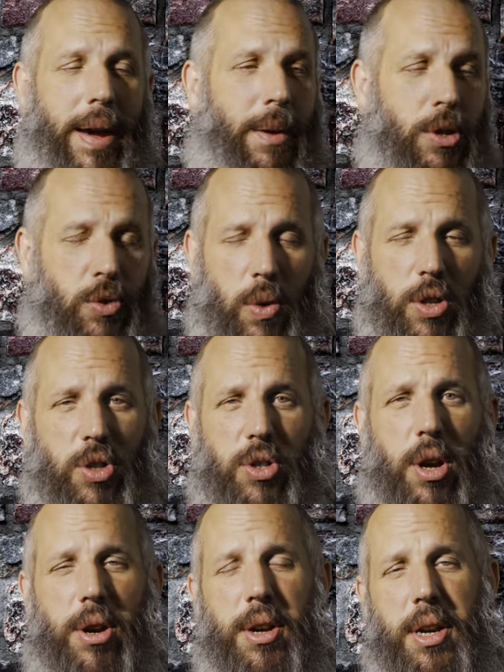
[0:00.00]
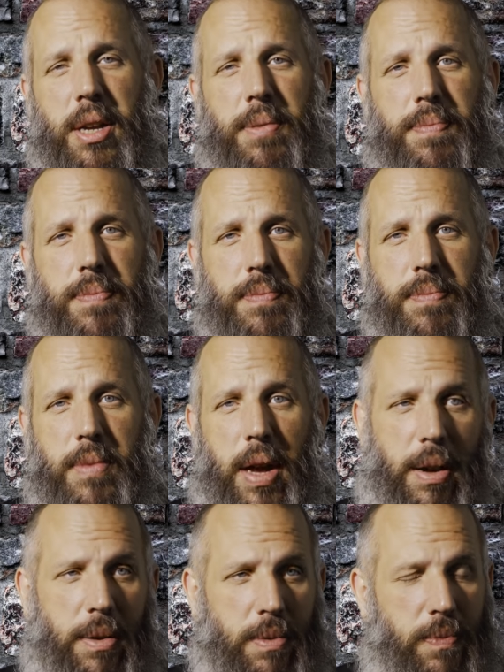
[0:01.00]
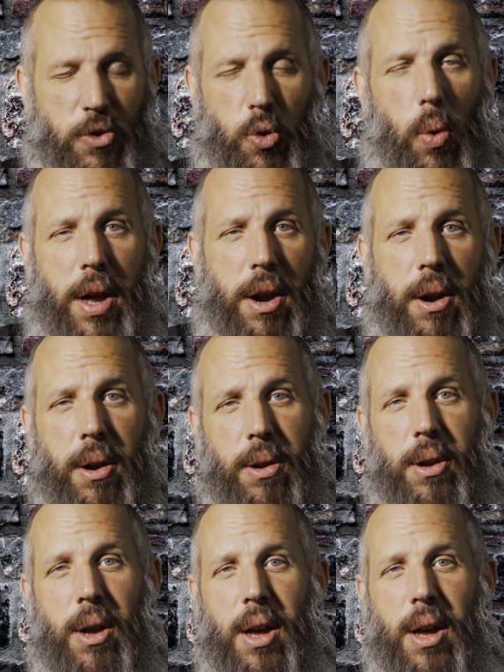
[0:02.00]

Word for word: That was what started it on Twitter.